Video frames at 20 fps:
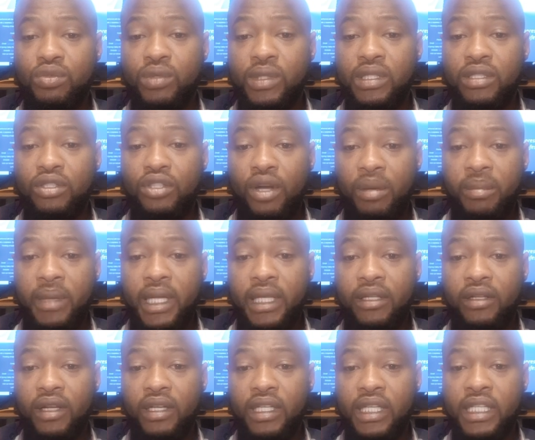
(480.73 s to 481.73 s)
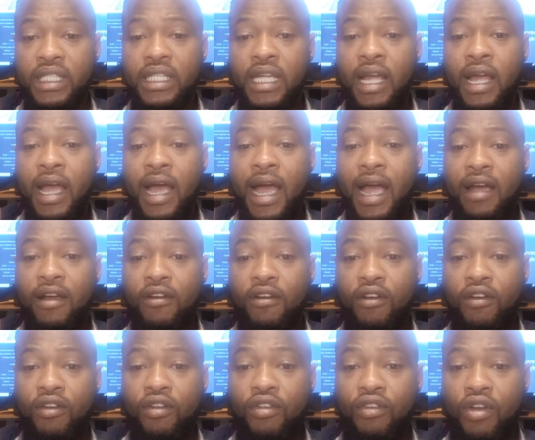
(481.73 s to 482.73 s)
with domain knowledge and
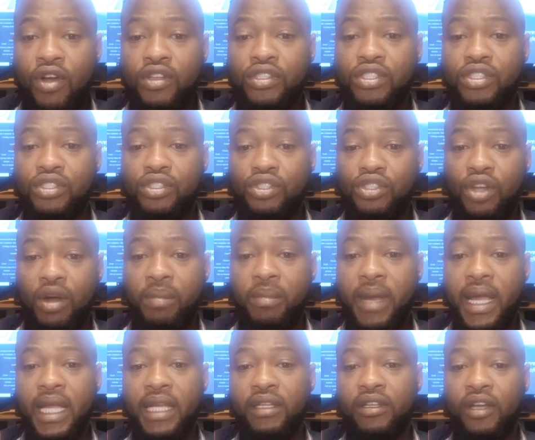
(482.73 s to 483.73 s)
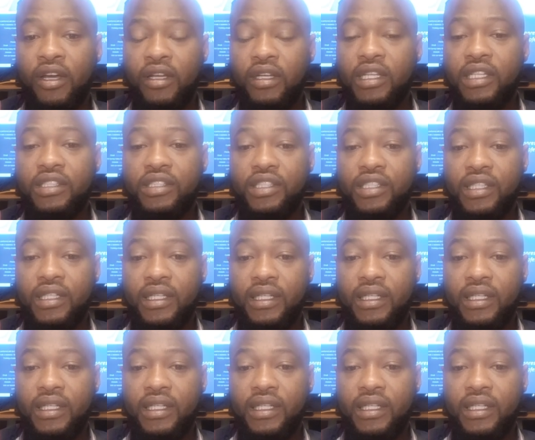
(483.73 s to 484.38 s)
cross domain knowledge.